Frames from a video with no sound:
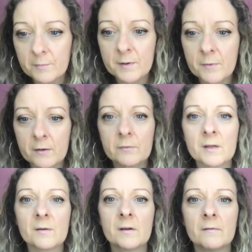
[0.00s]
be my
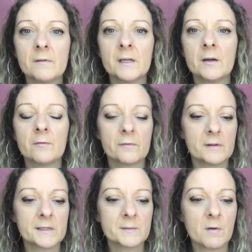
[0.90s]
only video for
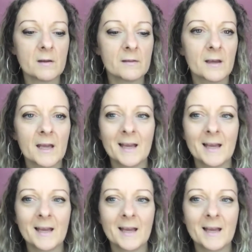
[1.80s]
this month.